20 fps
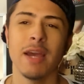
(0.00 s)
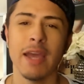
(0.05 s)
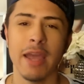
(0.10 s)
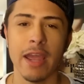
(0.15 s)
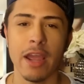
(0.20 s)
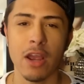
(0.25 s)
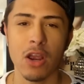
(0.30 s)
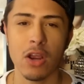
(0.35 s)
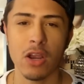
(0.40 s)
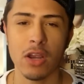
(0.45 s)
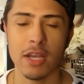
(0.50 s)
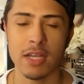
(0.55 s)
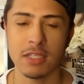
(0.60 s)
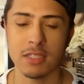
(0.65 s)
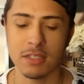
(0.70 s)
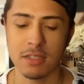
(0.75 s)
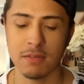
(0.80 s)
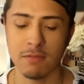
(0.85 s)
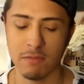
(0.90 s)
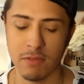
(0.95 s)
My hair
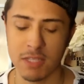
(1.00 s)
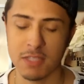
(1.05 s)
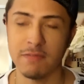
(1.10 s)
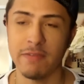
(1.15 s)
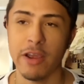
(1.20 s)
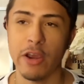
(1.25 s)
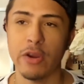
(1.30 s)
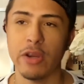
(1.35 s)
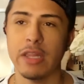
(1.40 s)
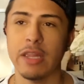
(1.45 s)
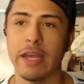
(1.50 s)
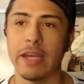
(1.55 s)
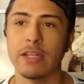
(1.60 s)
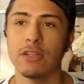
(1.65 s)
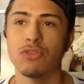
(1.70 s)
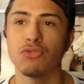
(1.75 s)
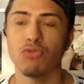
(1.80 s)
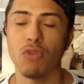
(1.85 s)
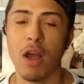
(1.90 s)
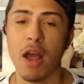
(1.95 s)
is is very
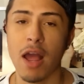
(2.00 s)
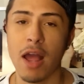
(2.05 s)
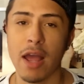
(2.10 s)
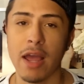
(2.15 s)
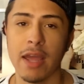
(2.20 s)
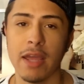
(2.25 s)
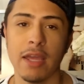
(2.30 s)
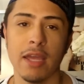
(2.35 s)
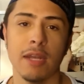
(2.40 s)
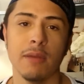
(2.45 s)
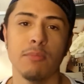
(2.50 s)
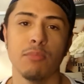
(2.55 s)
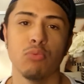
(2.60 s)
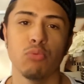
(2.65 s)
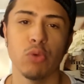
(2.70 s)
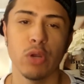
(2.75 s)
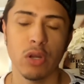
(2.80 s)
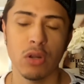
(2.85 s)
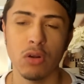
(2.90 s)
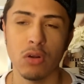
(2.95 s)
like dry and
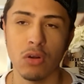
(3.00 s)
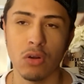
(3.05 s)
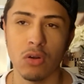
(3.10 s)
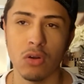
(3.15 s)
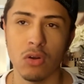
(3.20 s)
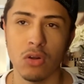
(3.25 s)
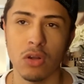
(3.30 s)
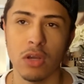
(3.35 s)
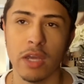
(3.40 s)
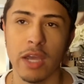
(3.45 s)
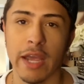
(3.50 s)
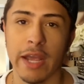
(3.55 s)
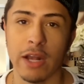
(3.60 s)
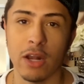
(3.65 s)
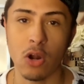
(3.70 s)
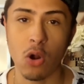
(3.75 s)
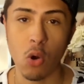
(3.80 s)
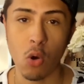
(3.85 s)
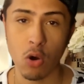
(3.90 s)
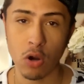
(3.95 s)
brittle
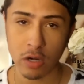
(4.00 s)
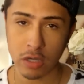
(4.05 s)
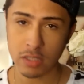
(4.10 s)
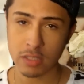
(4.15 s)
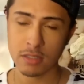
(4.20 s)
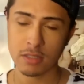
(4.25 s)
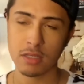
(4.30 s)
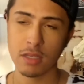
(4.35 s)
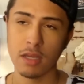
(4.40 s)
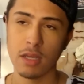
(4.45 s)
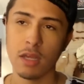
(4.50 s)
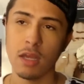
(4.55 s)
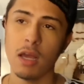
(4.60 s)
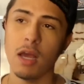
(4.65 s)
and coarse,